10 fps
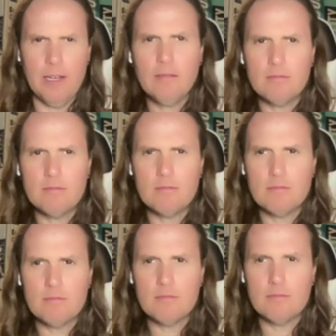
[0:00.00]

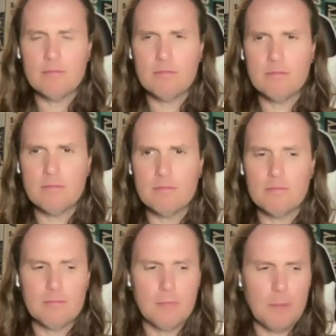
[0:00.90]

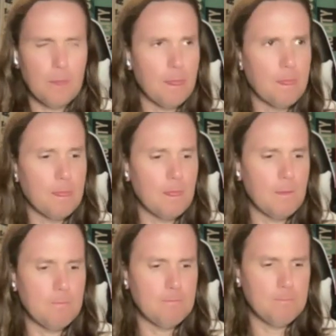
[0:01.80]

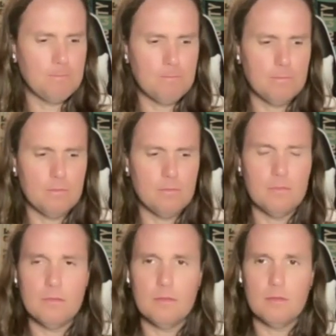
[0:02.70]

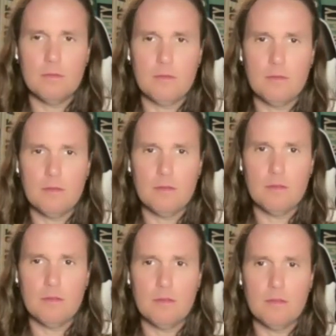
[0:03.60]

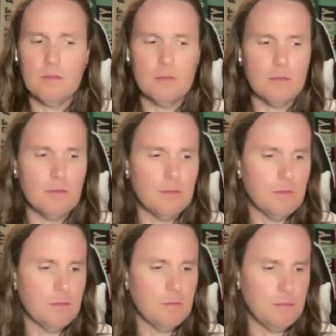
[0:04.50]

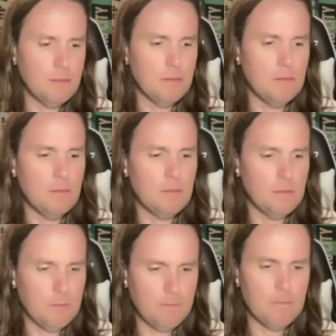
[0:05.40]

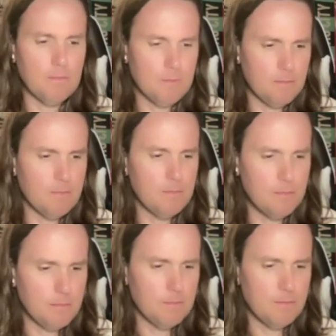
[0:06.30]

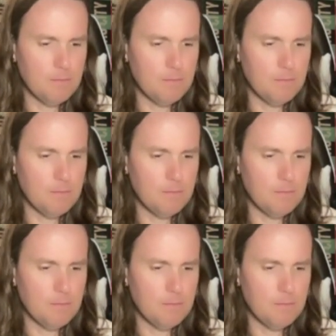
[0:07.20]
This person isn't speaking.